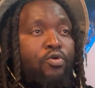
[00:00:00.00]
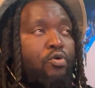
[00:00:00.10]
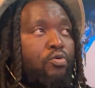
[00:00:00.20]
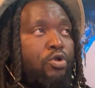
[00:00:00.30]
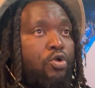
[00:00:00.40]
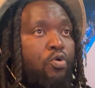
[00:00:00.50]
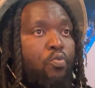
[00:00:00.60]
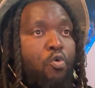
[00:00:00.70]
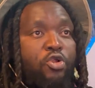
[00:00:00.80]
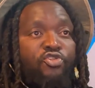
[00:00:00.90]
or a
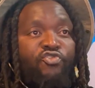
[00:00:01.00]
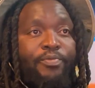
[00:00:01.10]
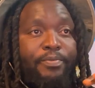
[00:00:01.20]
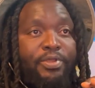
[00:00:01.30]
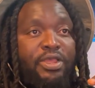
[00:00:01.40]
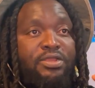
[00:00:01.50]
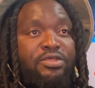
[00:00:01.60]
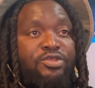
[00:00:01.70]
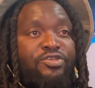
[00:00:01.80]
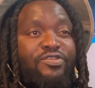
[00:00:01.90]
water treatment plant.
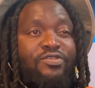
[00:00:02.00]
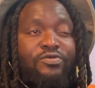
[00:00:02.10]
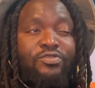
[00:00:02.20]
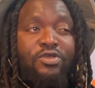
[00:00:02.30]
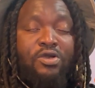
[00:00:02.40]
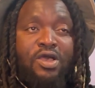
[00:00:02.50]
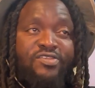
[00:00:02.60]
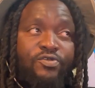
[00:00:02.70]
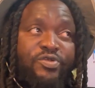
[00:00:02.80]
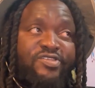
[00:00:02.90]
So the
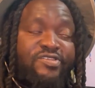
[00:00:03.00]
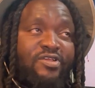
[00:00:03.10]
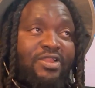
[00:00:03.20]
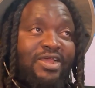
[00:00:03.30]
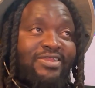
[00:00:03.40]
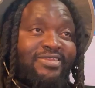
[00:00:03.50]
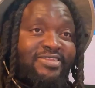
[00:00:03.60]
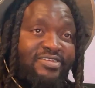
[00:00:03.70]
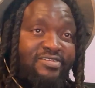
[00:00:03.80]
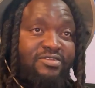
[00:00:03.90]
consequences are not
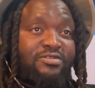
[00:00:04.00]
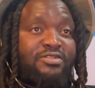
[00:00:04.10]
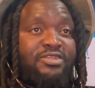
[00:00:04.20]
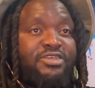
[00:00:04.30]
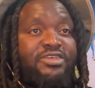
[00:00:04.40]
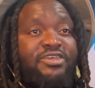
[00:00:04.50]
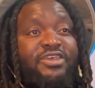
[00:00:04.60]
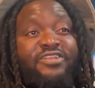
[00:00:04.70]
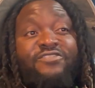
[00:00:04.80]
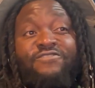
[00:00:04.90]
digital,
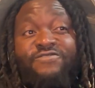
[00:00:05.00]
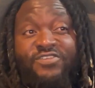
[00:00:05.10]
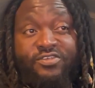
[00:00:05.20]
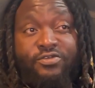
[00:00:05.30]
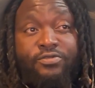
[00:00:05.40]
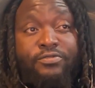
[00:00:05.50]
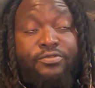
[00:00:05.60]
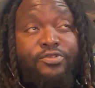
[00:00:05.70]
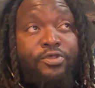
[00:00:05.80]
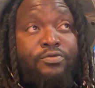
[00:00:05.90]
it's physical.
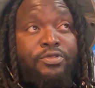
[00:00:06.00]
So